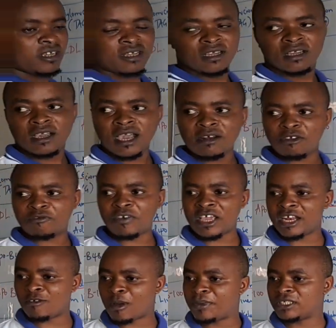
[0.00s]
and we find
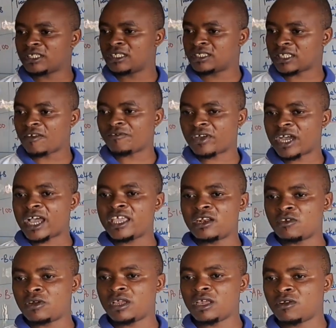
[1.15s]
our patients have high
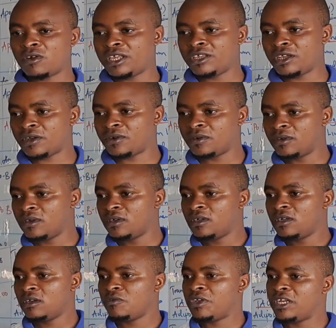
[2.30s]
LDL,
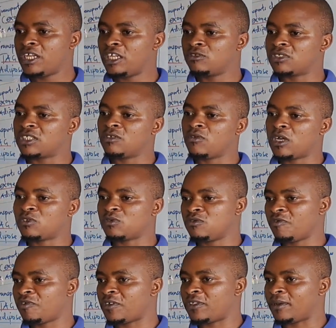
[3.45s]
we need to see what to do
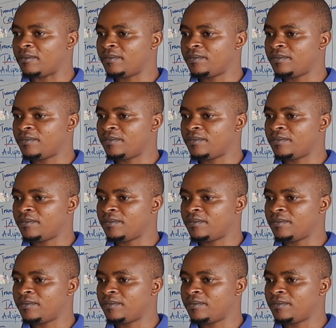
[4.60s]
for them.